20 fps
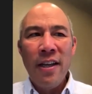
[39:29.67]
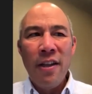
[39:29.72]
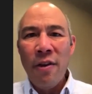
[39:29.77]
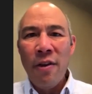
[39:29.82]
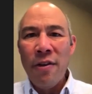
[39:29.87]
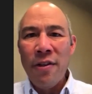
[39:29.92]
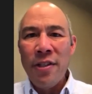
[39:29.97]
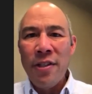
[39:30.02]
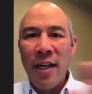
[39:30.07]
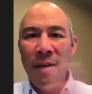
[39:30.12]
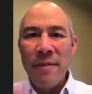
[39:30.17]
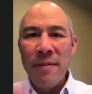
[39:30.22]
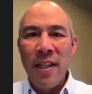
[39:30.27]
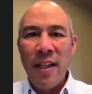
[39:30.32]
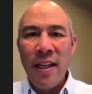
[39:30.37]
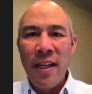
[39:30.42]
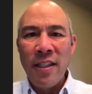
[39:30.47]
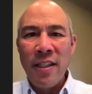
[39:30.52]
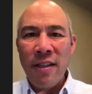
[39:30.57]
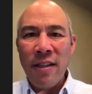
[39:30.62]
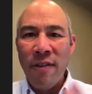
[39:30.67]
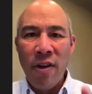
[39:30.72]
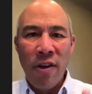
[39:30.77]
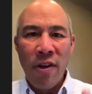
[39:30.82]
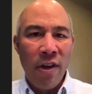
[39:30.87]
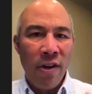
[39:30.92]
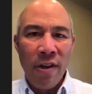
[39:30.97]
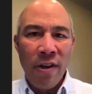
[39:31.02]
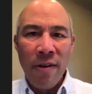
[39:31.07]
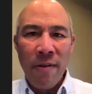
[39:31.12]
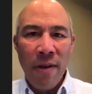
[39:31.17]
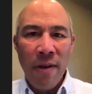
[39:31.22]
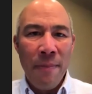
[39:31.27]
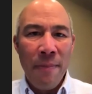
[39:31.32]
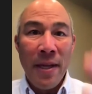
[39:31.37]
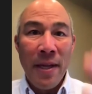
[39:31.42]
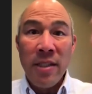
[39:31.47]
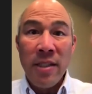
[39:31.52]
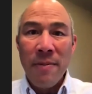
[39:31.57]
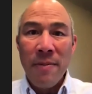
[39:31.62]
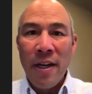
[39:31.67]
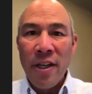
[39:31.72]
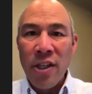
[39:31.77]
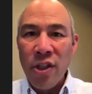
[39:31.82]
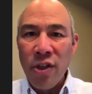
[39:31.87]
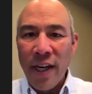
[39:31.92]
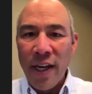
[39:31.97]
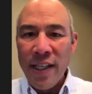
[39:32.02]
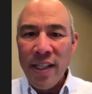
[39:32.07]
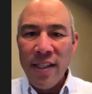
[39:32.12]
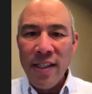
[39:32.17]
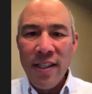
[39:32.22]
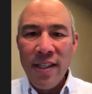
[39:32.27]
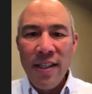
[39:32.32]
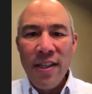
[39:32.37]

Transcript: those types of things if they're under an immense amount of stress,